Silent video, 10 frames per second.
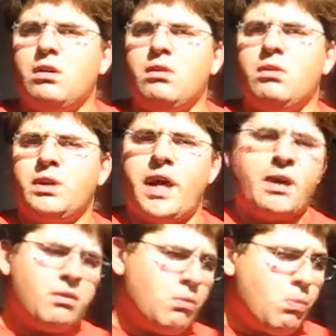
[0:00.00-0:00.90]
On
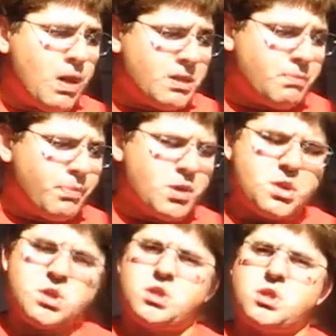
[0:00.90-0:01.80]
a one
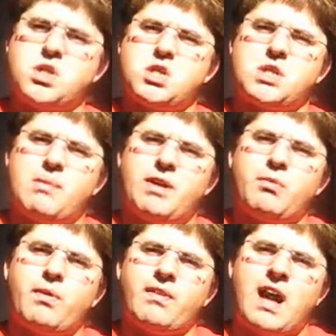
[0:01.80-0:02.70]
processor system it
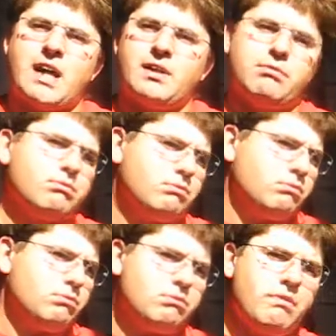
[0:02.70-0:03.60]
will run
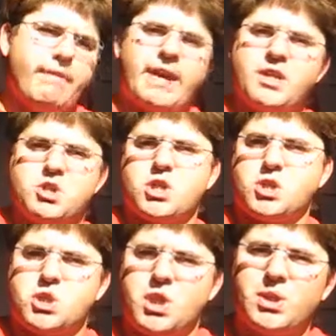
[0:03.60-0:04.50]
a
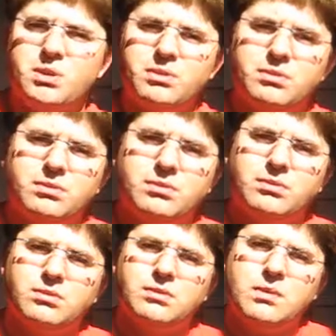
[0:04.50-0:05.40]
disaster,
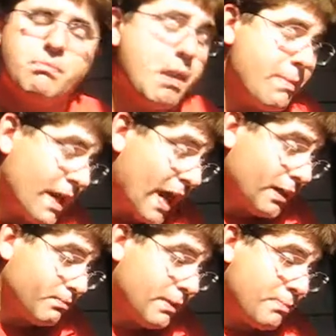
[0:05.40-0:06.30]
maybe
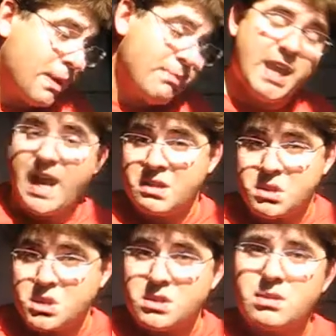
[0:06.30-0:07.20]
not, but maybe yes,